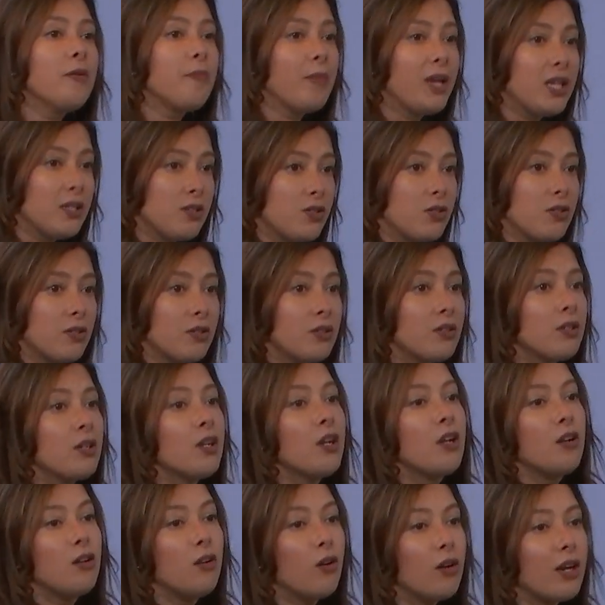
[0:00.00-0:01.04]
mentioned,
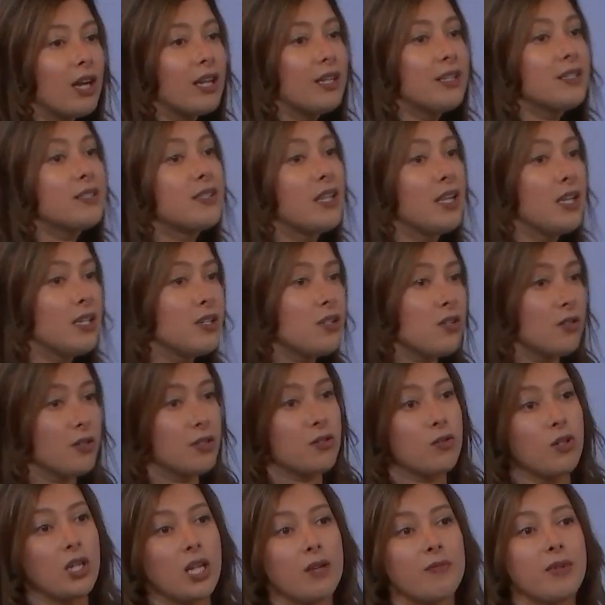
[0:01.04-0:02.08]
localization is
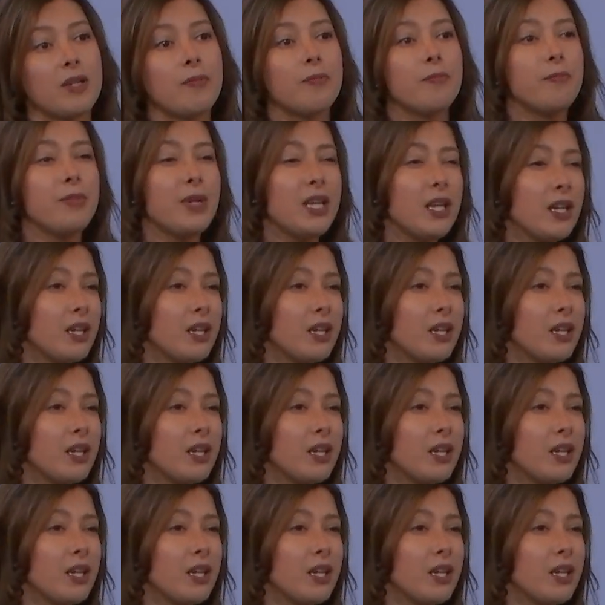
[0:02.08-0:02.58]
going to be a big